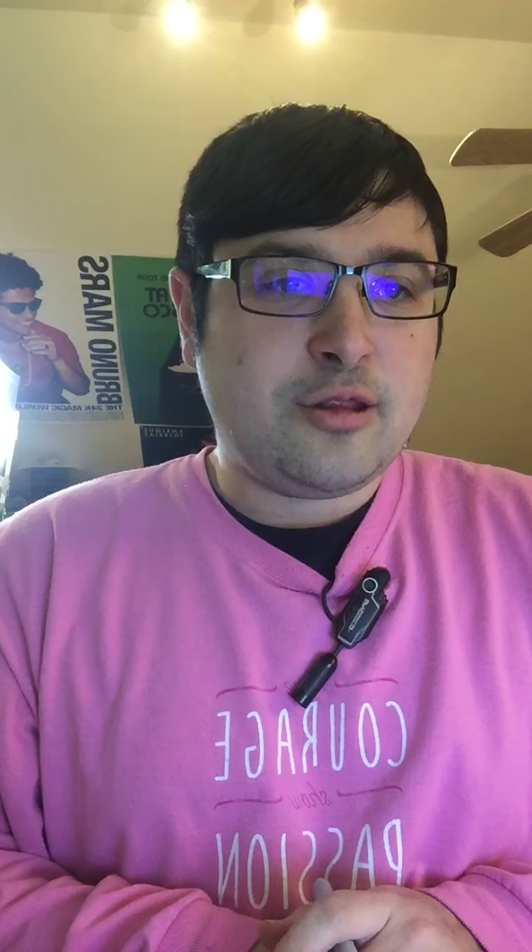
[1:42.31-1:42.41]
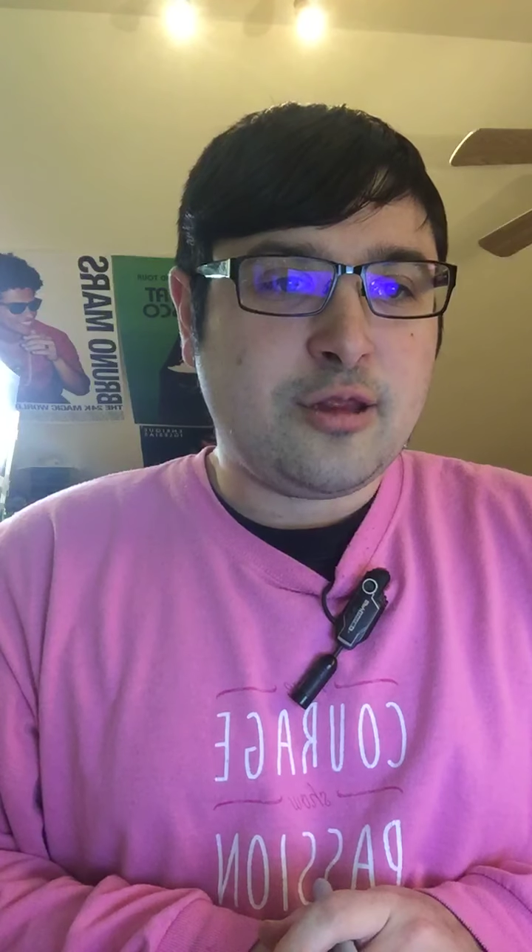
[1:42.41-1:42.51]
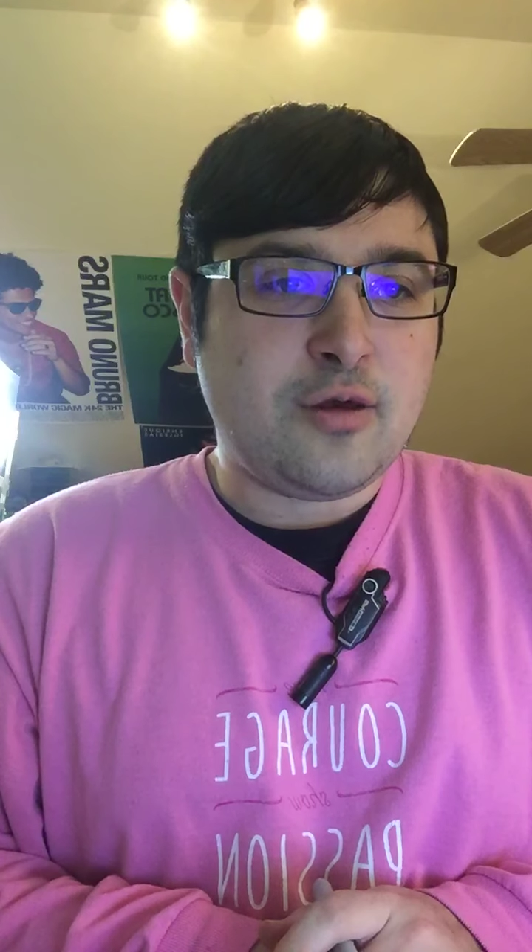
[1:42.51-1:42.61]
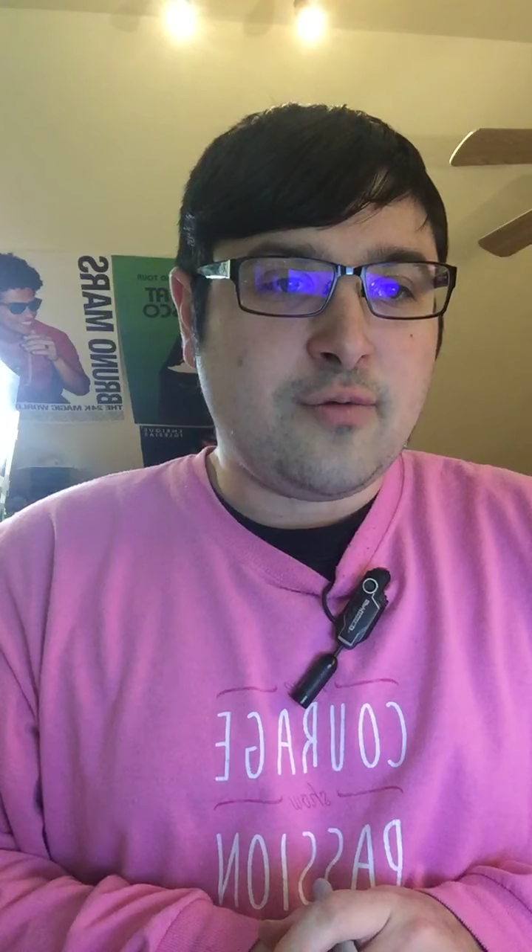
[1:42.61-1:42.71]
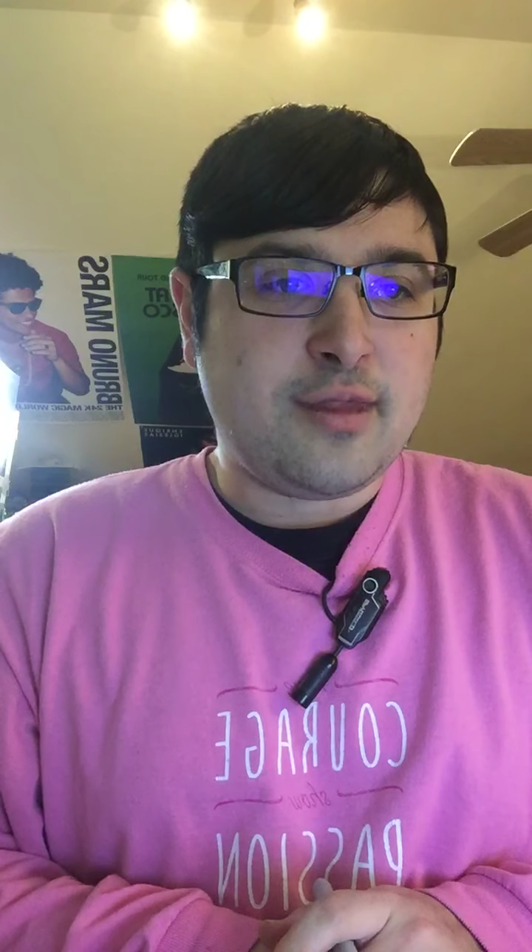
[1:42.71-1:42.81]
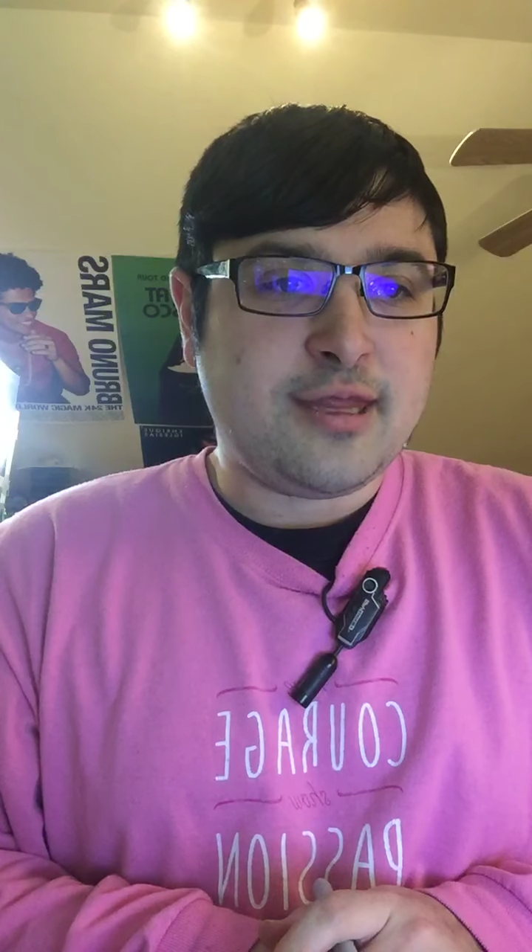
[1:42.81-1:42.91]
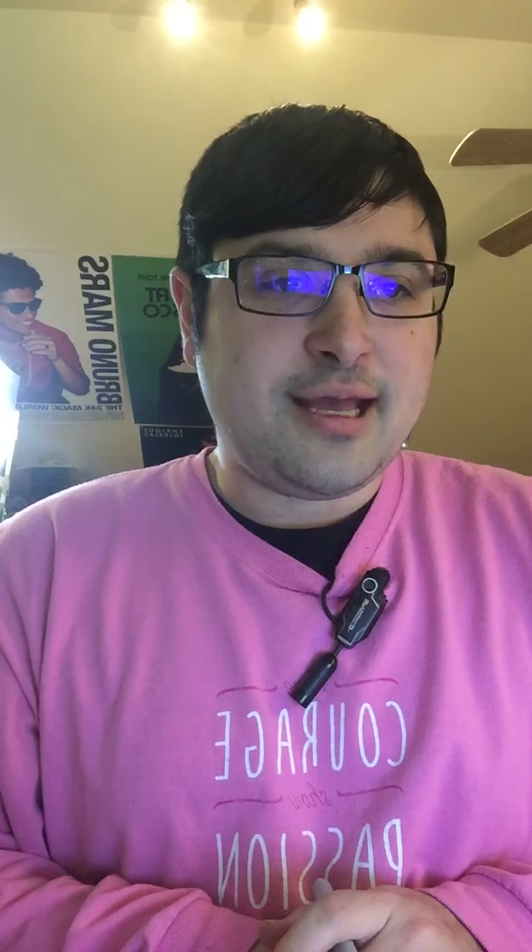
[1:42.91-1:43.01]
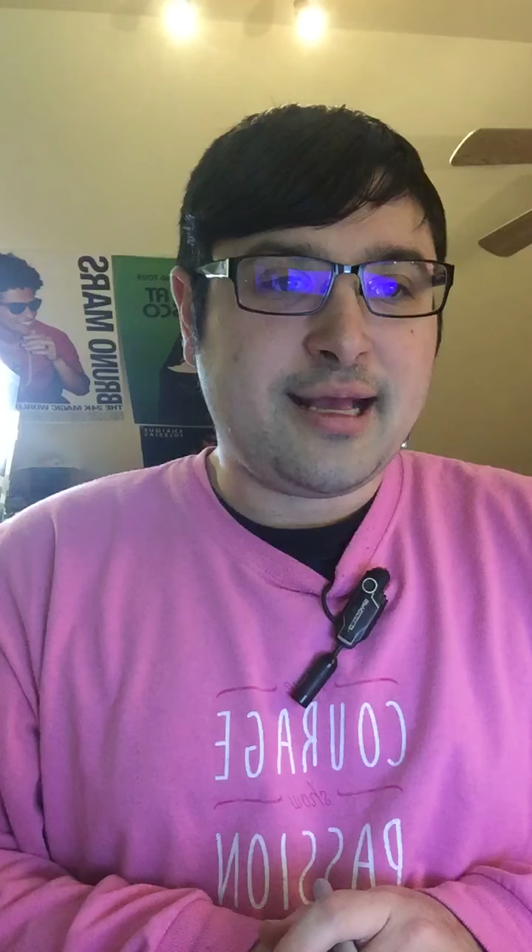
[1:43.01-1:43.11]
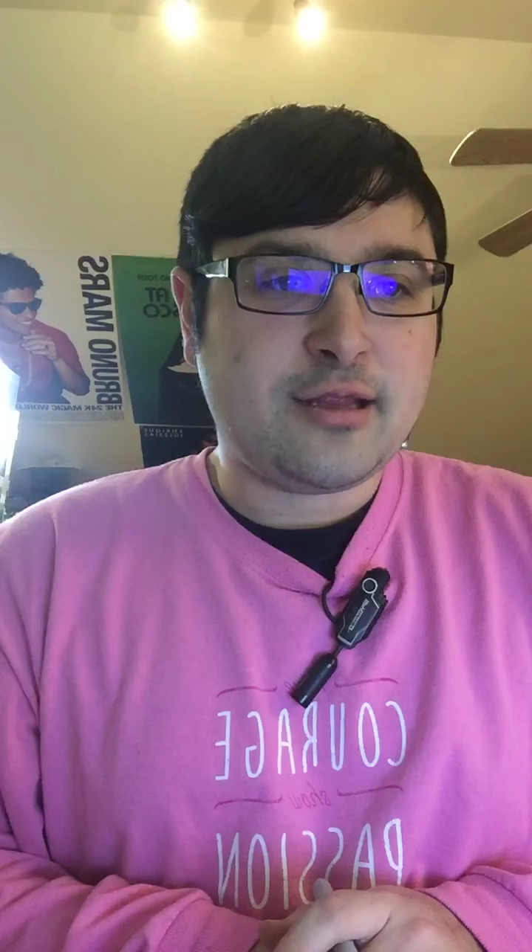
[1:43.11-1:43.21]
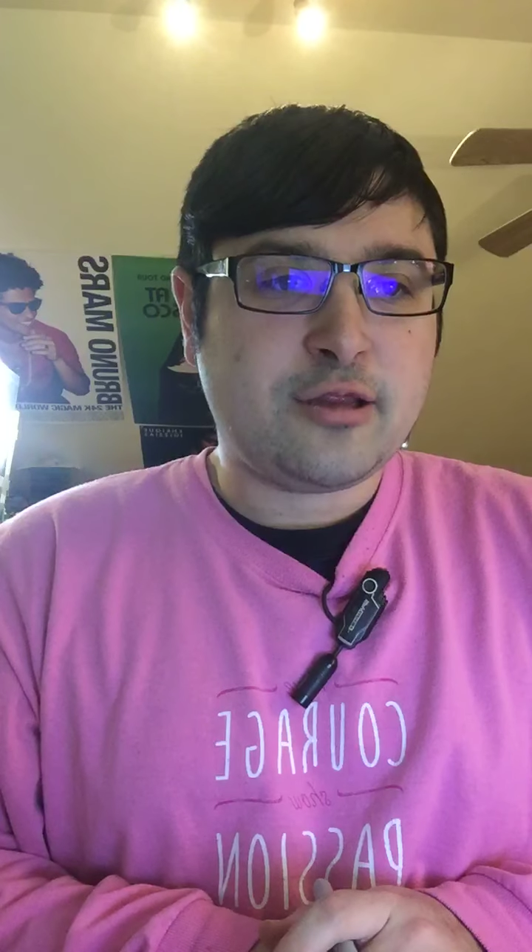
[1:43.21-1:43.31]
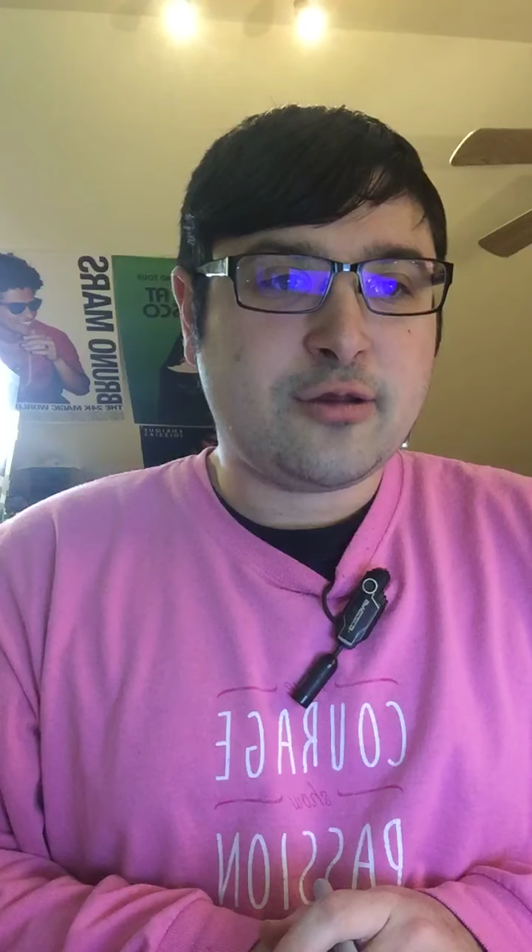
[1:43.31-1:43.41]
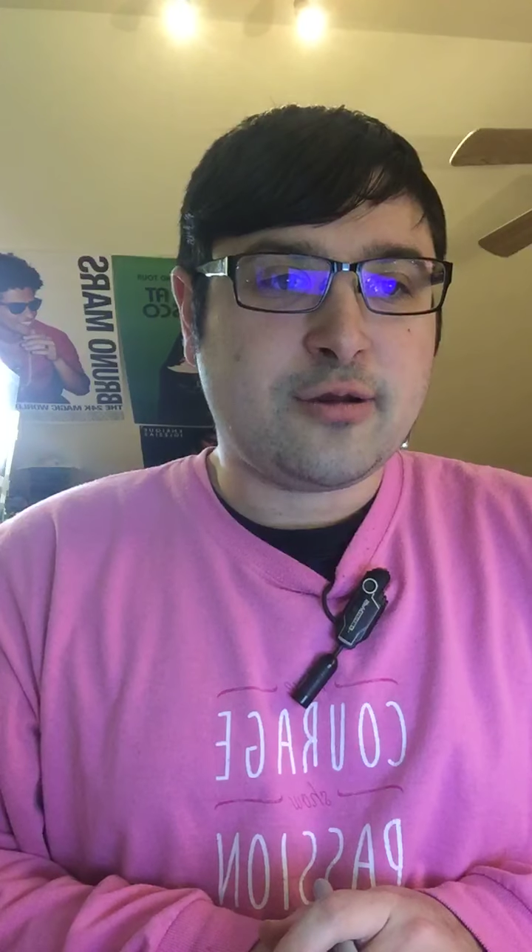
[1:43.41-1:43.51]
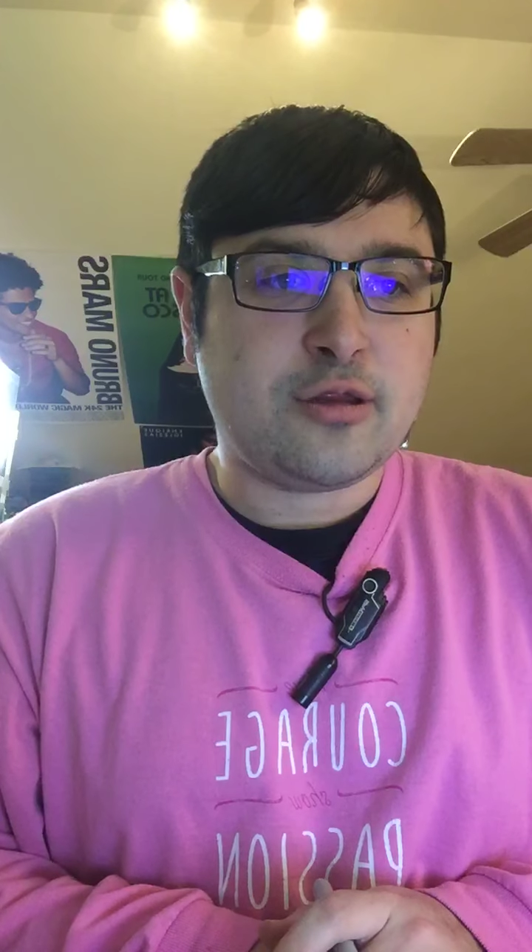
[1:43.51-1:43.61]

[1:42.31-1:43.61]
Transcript: so the extra